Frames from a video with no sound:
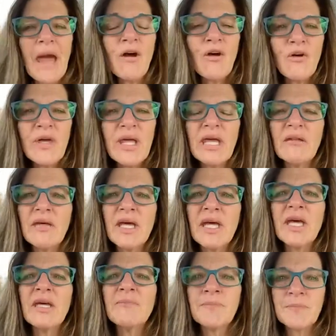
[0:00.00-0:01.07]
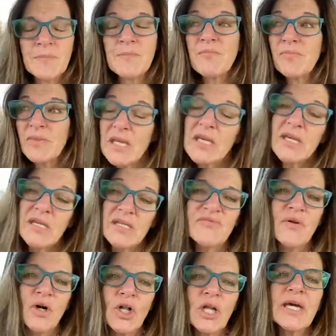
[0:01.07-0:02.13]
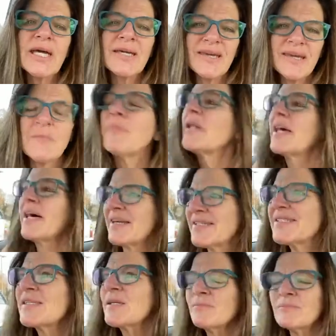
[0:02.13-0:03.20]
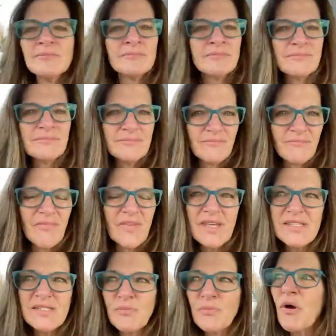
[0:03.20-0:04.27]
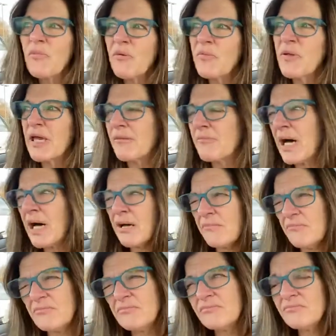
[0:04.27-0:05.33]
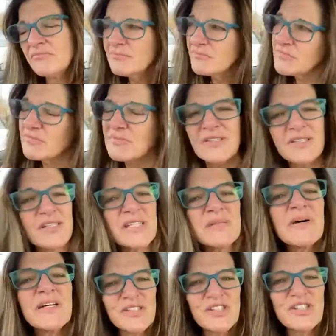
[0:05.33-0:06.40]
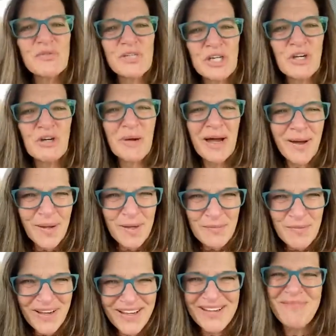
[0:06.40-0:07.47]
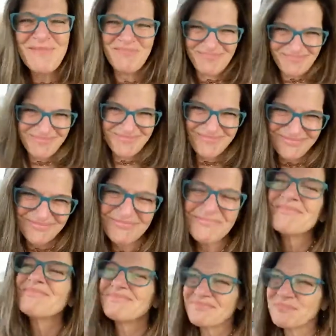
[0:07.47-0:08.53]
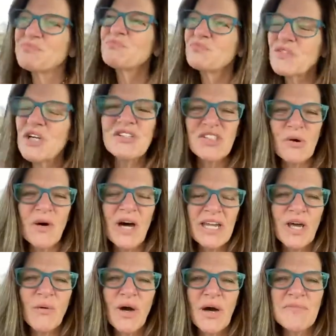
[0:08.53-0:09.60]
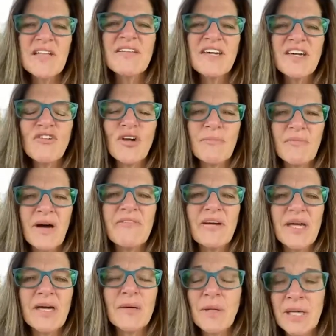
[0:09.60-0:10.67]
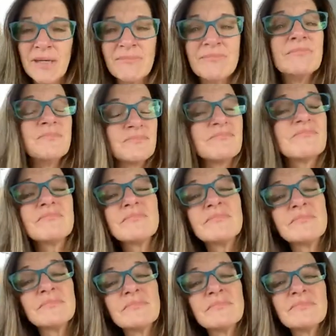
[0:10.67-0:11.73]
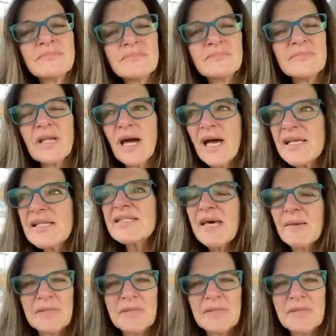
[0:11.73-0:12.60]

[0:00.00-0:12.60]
Her healing is falling in place. It's probably about six months to a year behind mine. So I know I'm the leader in my family. I accept